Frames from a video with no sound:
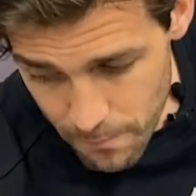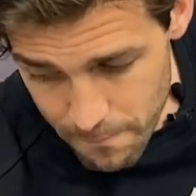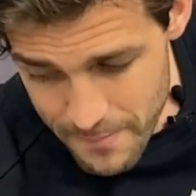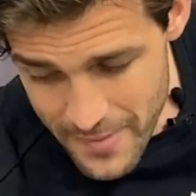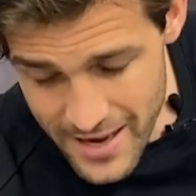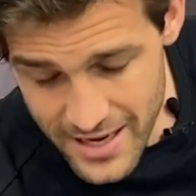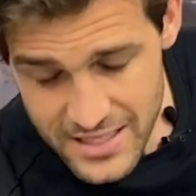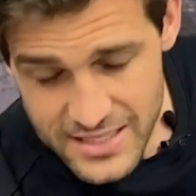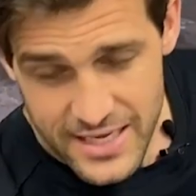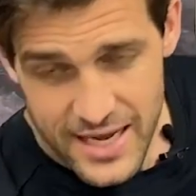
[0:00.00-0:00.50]

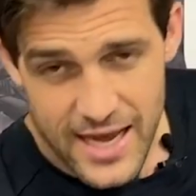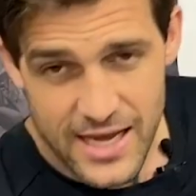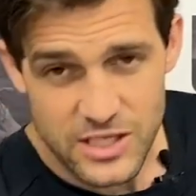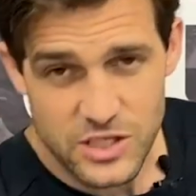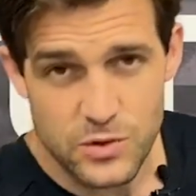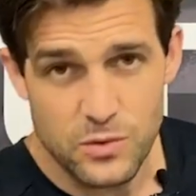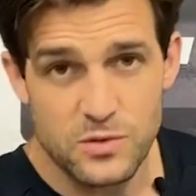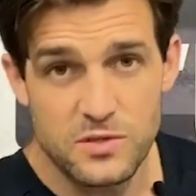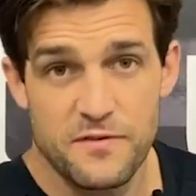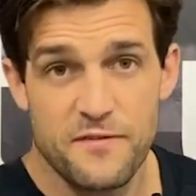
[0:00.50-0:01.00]

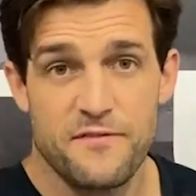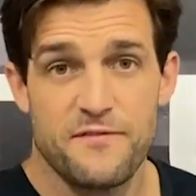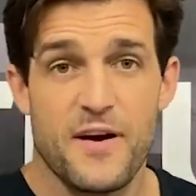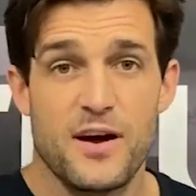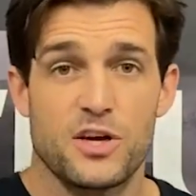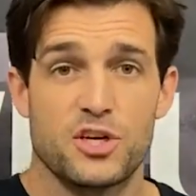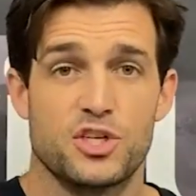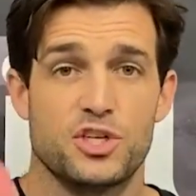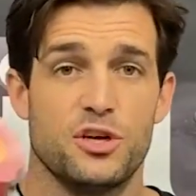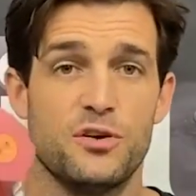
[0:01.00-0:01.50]
metatarsals
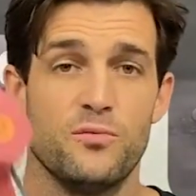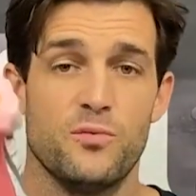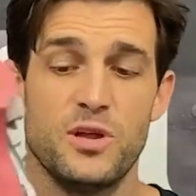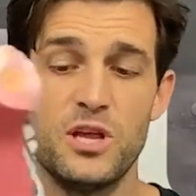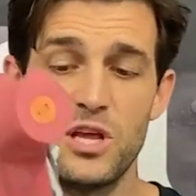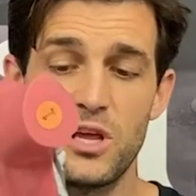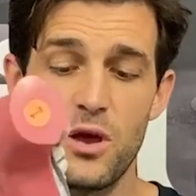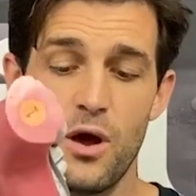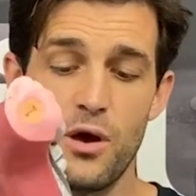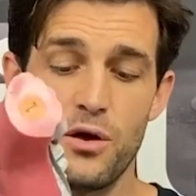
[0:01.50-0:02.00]
function when
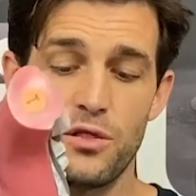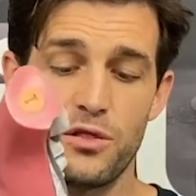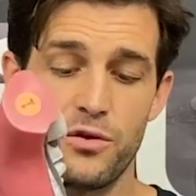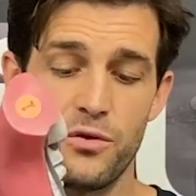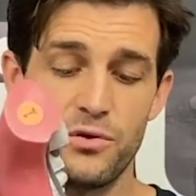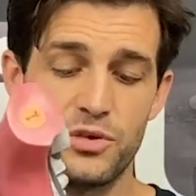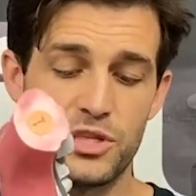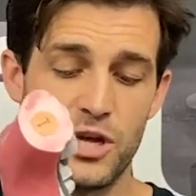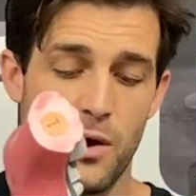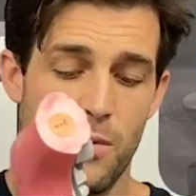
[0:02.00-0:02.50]
you're going
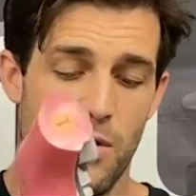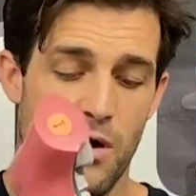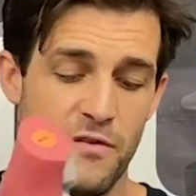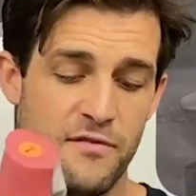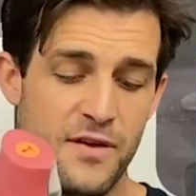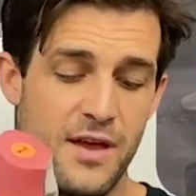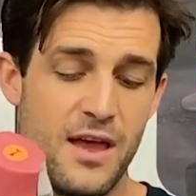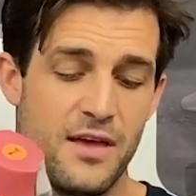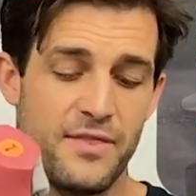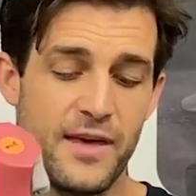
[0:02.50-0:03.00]
through toe off.